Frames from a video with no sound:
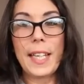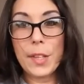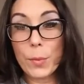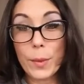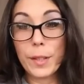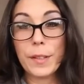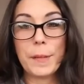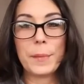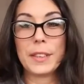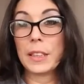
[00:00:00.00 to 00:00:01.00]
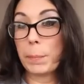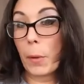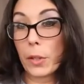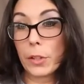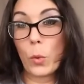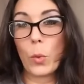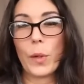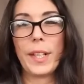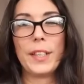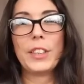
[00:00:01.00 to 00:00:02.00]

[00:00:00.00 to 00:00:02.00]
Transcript: Ethereum and Sparkcoin,